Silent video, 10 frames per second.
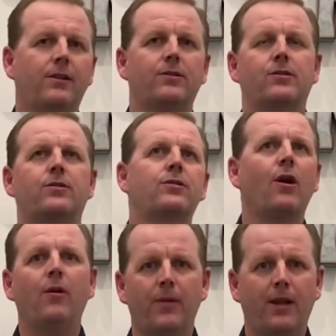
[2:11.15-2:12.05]
There's
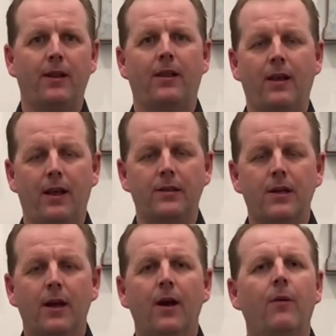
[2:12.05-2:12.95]
so many things
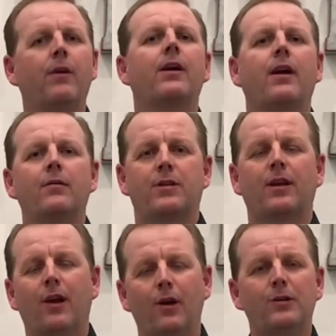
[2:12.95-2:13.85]
when it comes
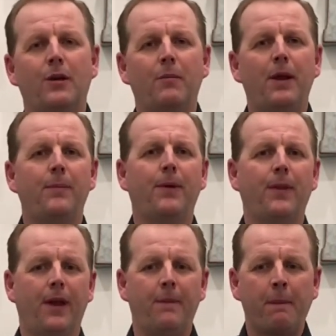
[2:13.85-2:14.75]
to coaching
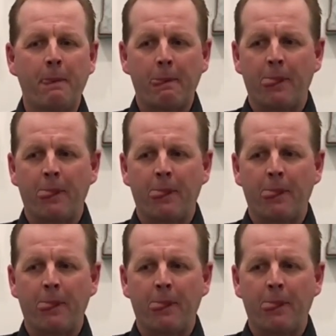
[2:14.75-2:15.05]
people that